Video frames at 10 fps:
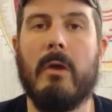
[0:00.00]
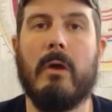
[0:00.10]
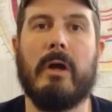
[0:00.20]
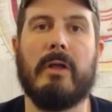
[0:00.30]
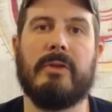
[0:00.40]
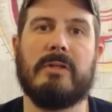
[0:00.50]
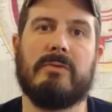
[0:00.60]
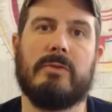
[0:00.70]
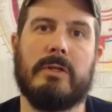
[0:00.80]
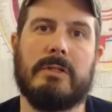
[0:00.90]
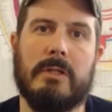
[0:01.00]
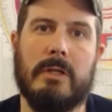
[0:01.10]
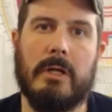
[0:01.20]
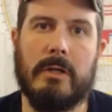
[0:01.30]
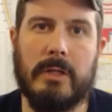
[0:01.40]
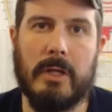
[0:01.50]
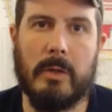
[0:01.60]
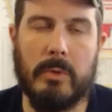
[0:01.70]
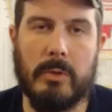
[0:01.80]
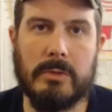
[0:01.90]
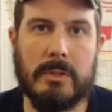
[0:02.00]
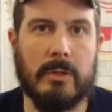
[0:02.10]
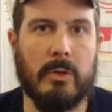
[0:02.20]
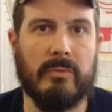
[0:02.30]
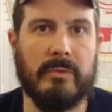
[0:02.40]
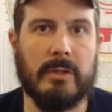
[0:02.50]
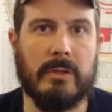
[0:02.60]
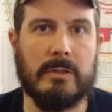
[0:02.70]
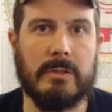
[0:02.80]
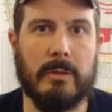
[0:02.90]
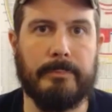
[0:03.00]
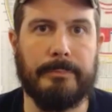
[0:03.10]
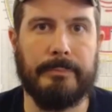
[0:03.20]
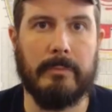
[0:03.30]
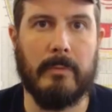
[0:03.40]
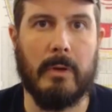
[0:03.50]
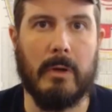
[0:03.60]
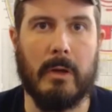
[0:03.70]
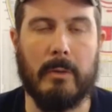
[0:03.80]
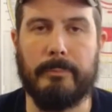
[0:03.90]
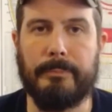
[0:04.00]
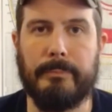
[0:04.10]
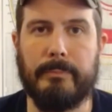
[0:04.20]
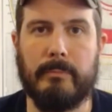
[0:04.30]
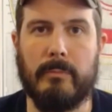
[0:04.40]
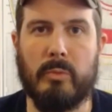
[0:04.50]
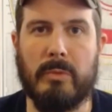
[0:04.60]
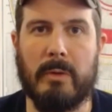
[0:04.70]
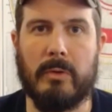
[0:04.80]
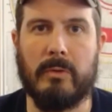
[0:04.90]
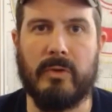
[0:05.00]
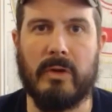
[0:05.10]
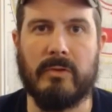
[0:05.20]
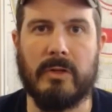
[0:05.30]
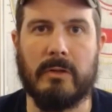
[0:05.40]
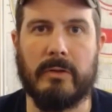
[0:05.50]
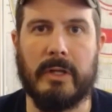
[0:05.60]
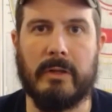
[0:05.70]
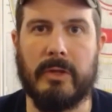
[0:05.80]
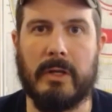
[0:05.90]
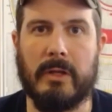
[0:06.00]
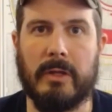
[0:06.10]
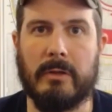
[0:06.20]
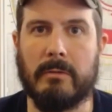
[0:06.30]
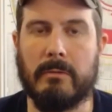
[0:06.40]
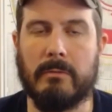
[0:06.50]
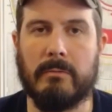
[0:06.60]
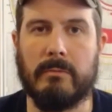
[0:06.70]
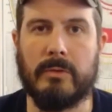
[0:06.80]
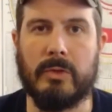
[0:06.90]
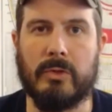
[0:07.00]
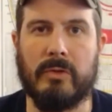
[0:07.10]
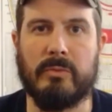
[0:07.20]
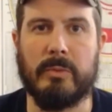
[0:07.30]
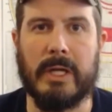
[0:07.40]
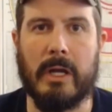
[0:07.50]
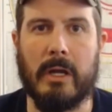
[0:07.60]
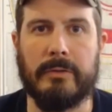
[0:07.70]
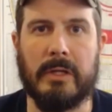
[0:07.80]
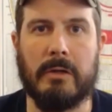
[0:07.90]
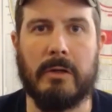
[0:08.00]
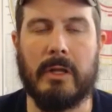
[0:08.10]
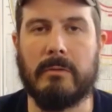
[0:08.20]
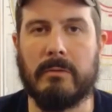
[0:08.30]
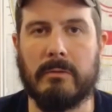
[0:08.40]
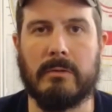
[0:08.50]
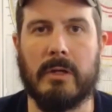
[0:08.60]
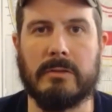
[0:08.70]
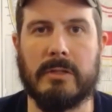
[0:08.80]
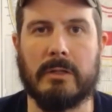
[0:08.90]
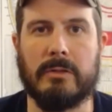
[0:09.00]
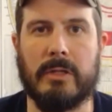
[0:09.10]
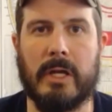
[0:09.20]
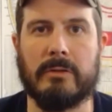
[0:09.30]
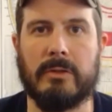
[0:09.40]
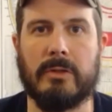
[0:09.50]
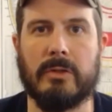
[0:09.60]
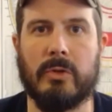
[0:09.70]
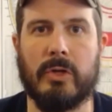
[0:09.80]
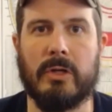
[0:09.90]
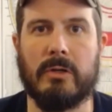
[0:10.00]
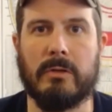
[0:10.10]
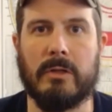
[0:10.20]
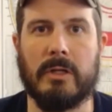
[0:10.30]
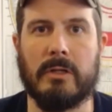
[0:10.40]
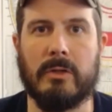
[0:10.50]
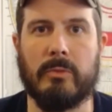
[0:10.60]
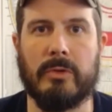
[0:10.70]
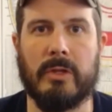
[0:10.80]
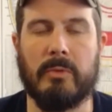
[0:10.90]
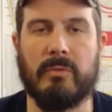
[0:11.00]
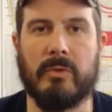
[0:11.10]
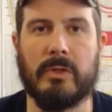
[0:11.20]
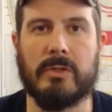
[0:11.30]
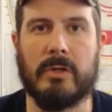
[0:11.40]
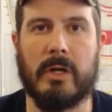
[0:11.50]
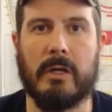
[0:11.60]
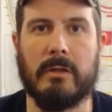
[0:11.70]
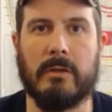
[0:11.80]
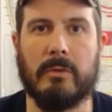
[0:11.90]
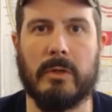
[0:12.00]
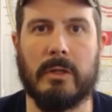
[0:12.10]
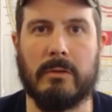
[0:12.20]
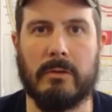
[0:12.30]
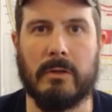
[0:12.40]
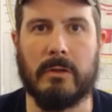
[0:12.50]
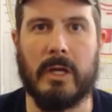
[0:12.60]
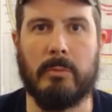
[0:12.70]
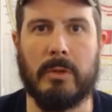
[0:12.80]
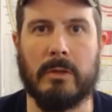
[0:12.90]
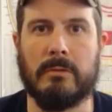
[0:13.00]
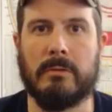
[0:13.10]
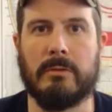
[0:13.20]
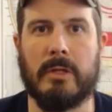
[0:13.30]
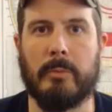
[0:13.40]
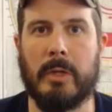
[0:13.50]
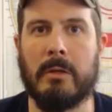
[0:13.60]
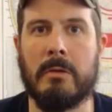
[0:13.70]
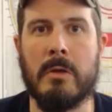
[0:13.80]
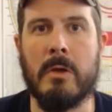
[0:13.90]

Thanks for joining us today here at the Outpost. Hopefully you learned something. Remember, if you're ever dealing with anything you learned from a guy on the internet, contact your doctor and your lawyer and get it cleared with them before you try it. That way they're liable, not me.